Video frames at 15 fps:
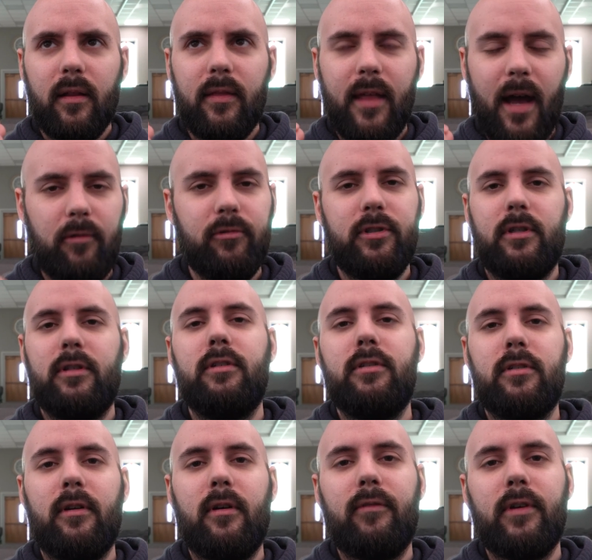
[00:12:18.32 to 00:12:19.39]
That was a good
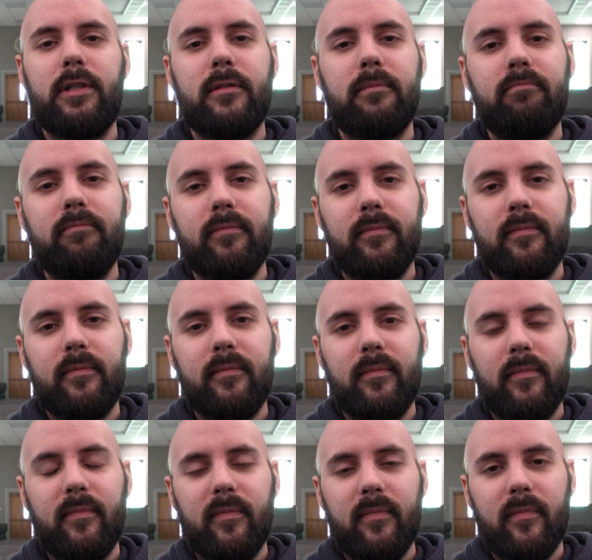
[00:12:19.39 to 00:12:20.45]
service.
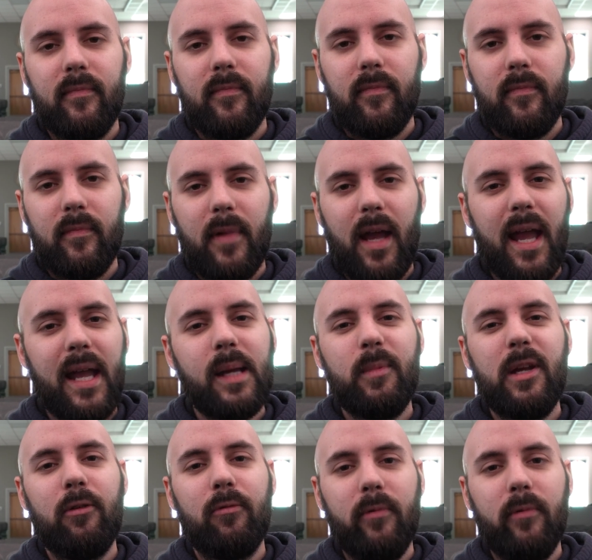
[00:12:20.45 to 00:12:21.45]
Amy